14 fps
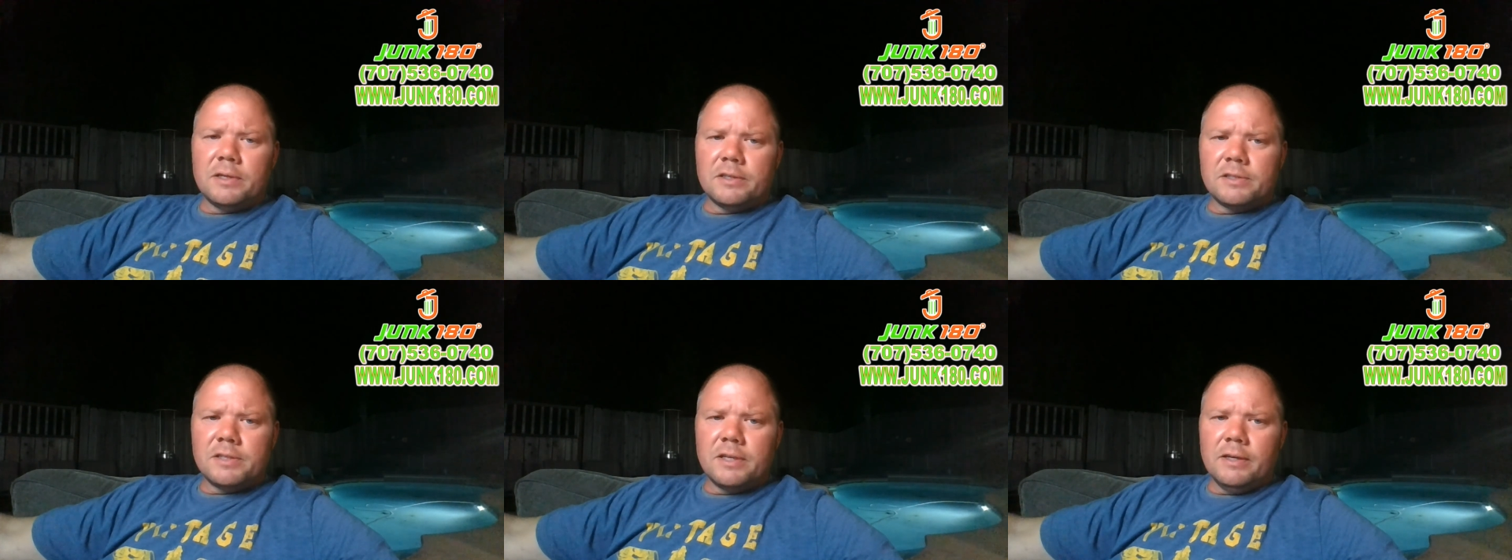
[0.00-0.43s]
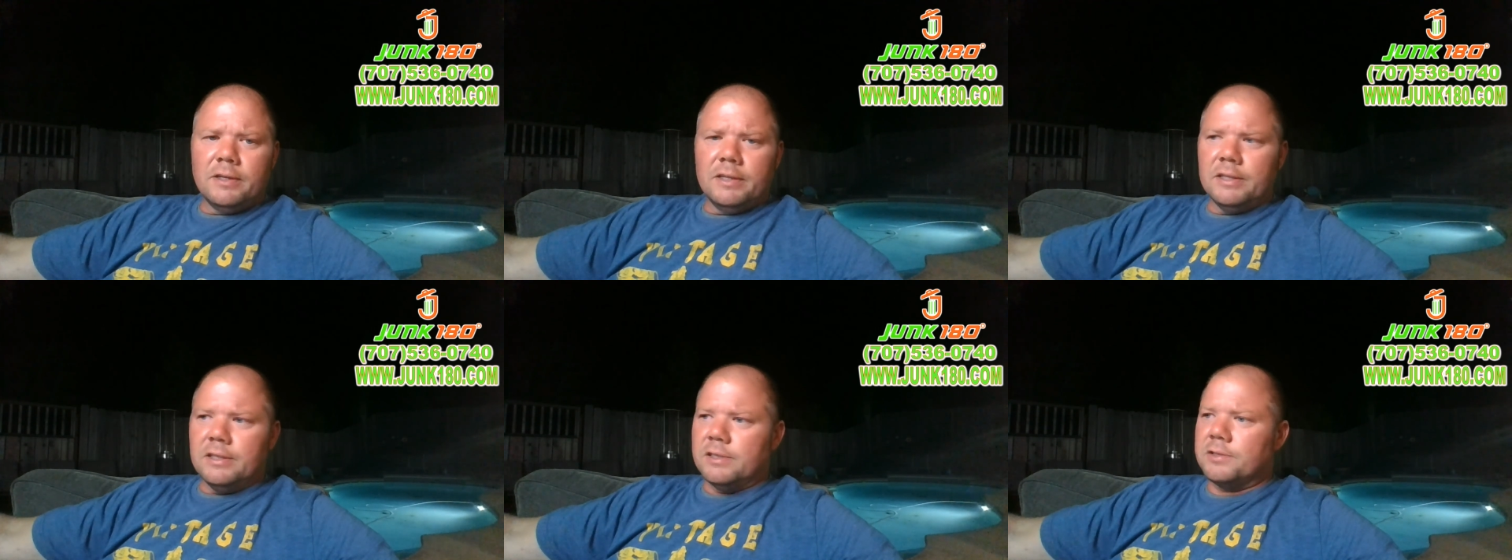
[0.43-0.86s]
Our son
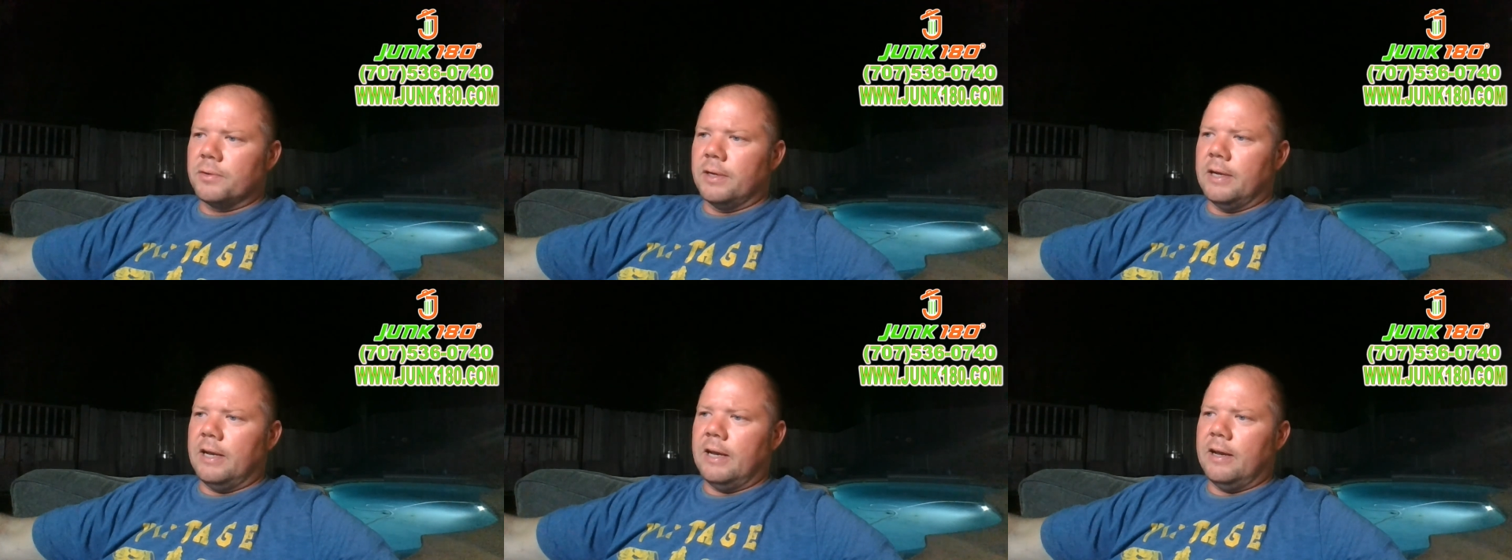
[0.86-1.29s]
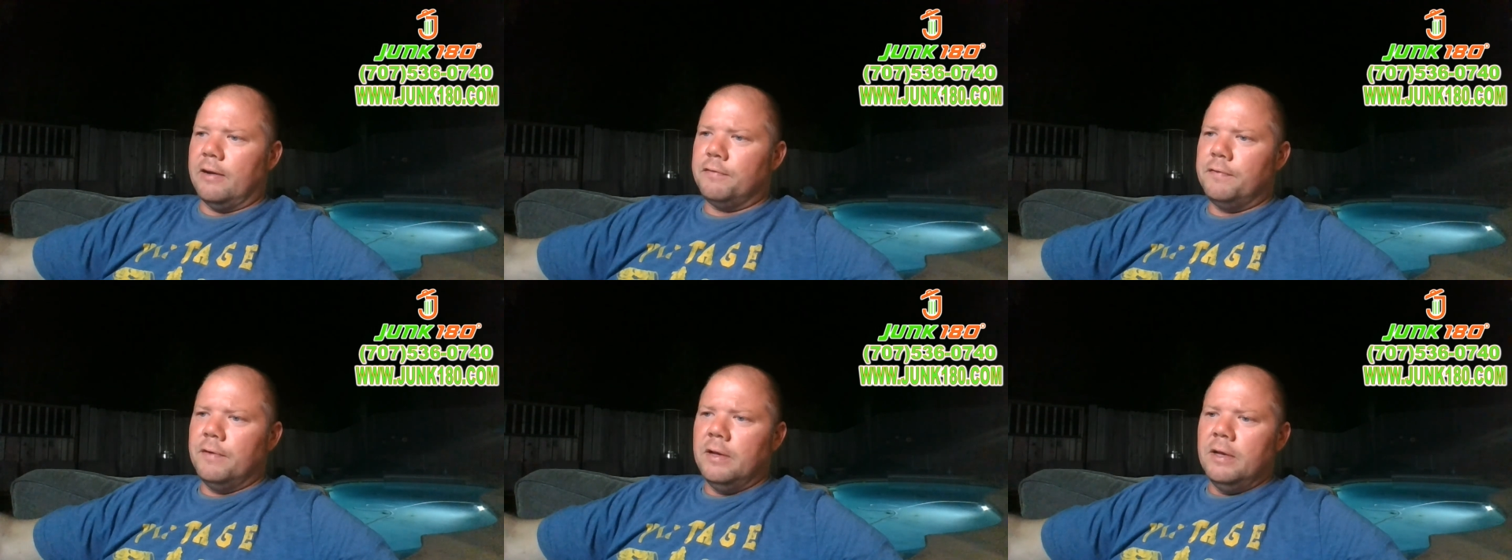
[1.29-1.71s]
is
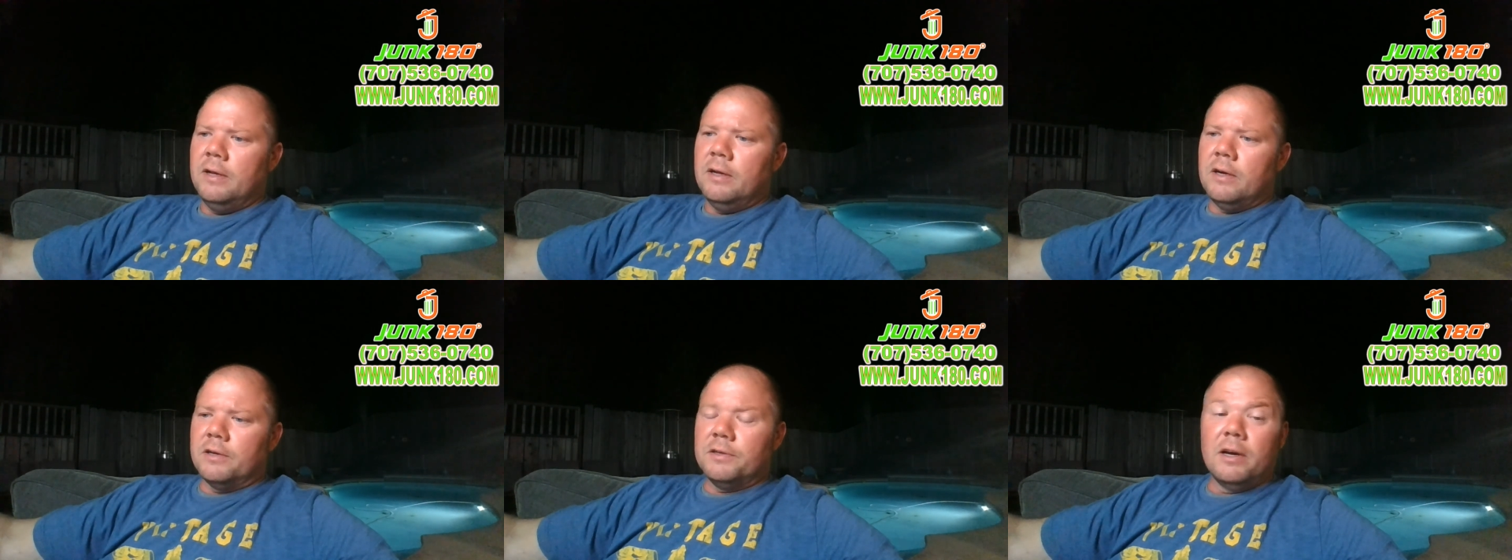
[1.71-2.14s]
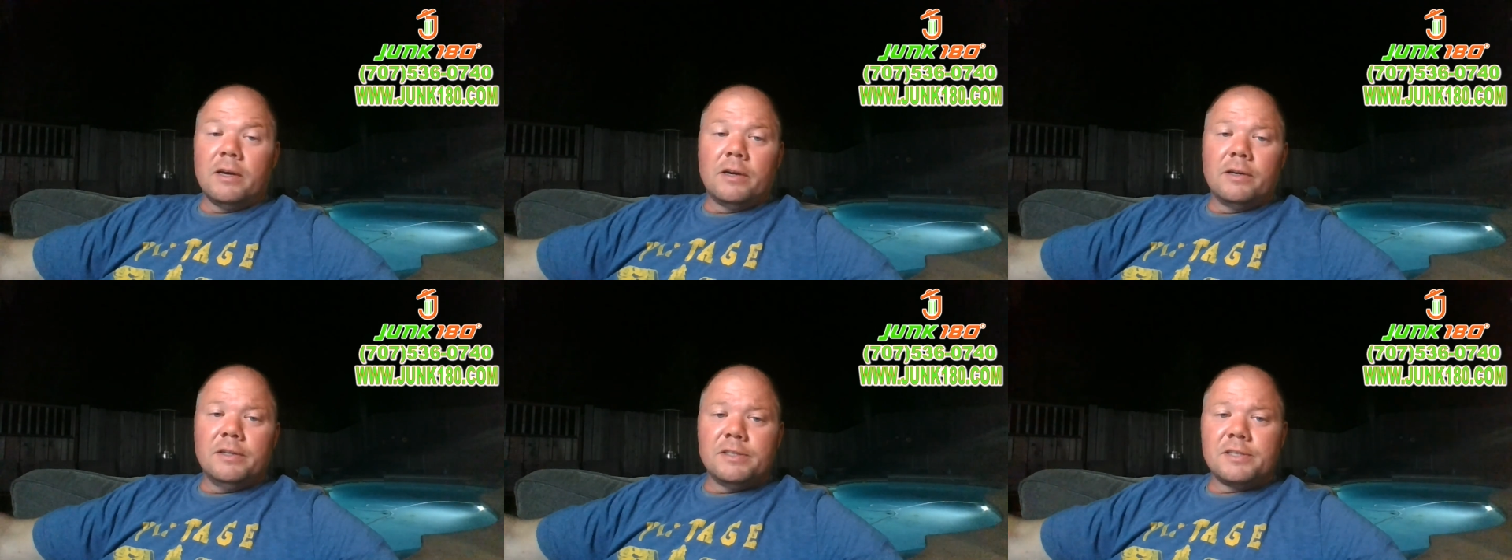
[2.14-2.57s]
3.5, our
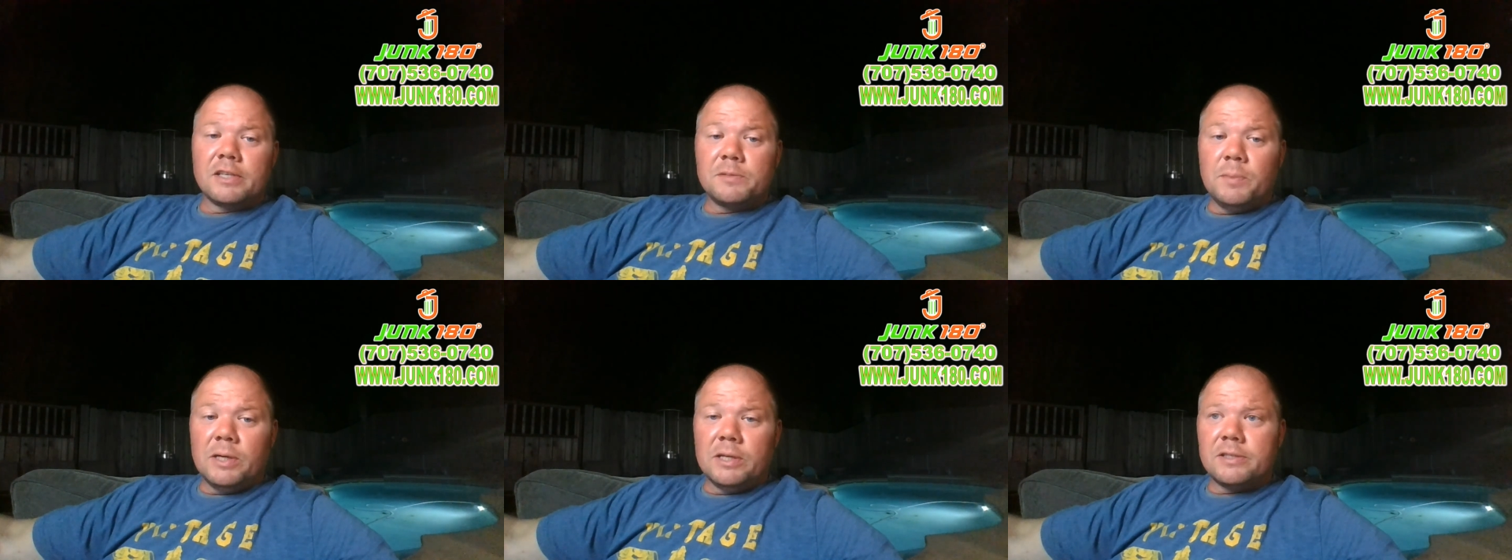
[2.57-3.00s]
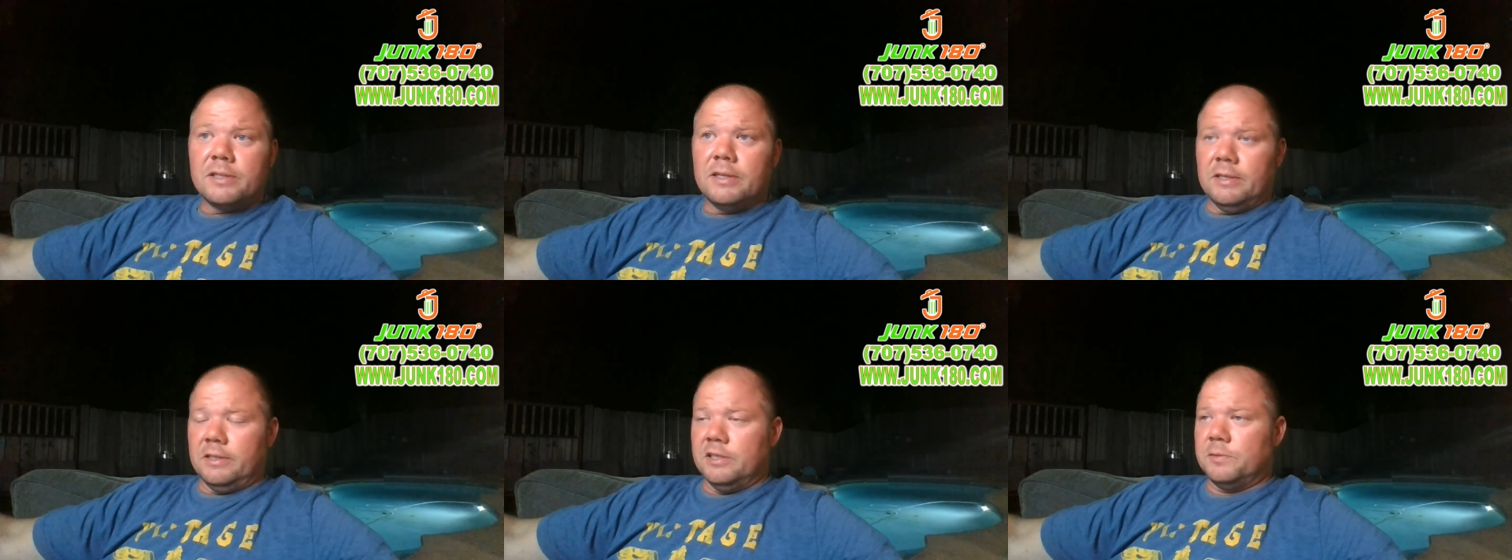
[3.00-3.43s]
daughter is 6 months
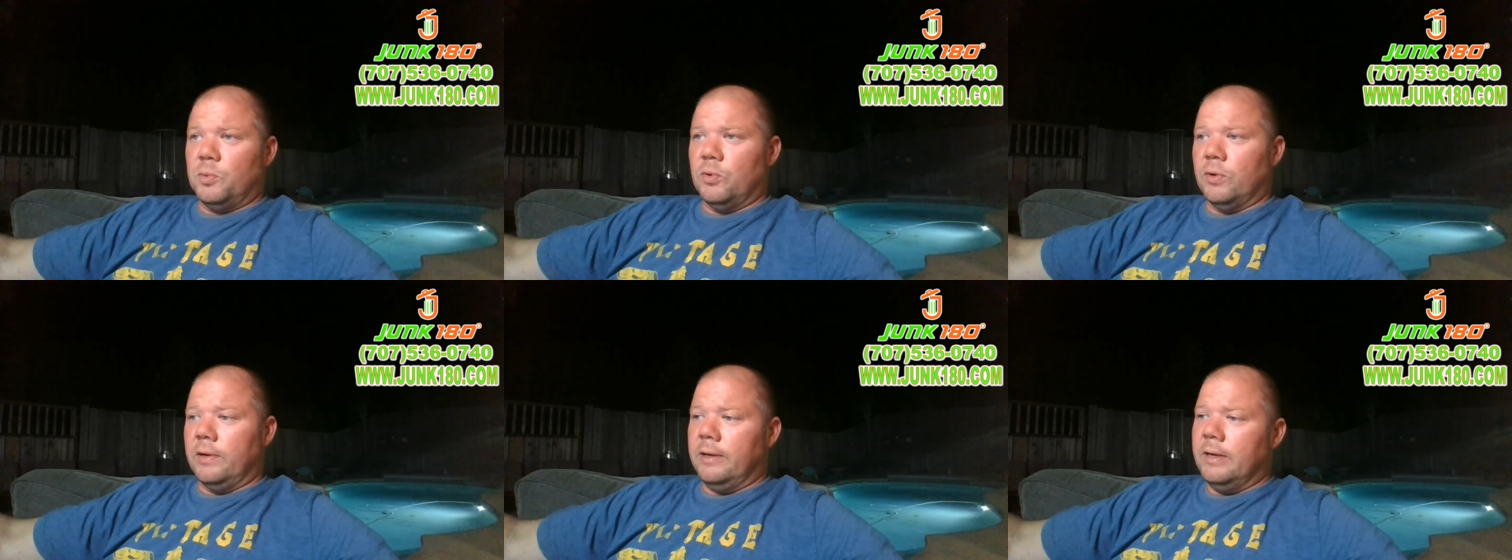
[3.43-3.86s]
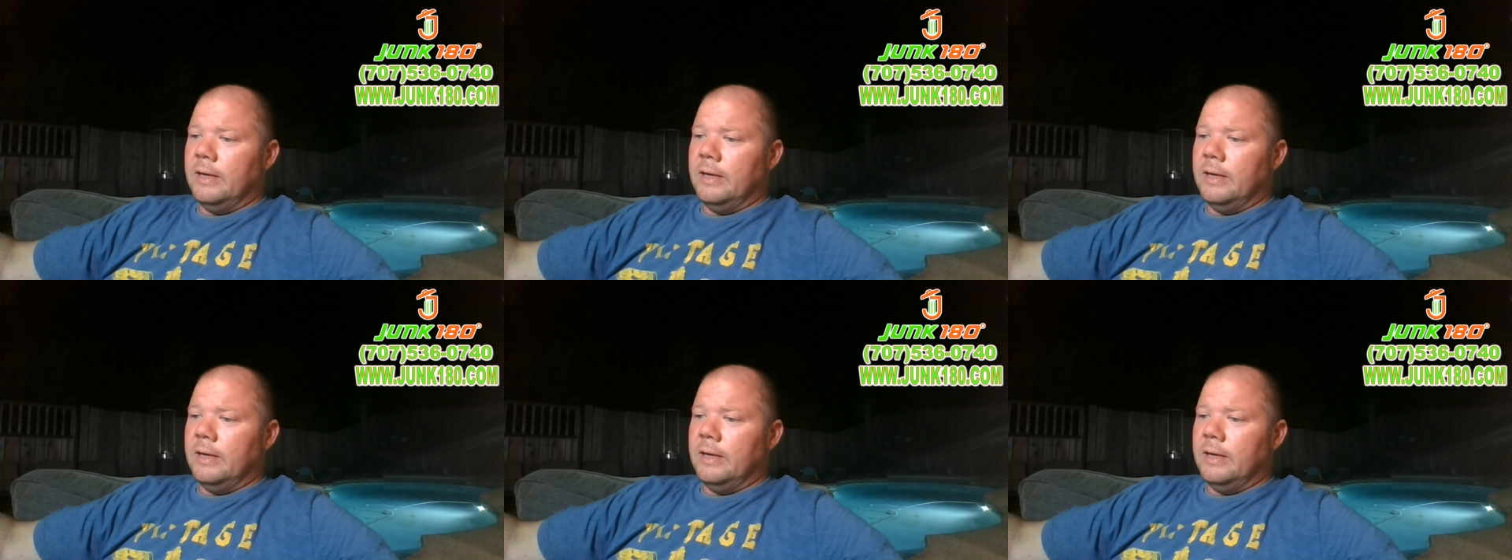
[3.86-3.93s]
at this point.